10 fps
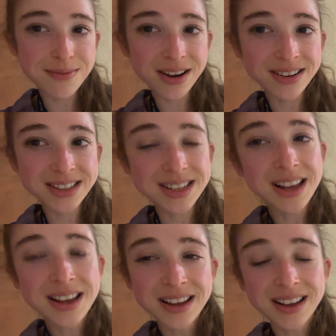Mary's.
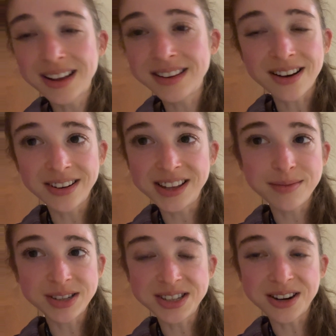Uh, not really, I'm
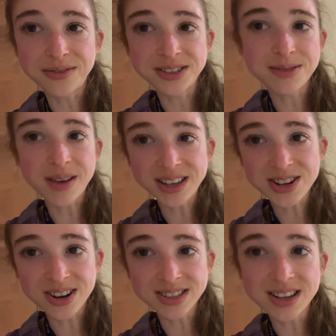just here for some
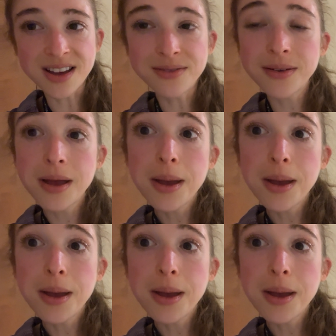HR stuff.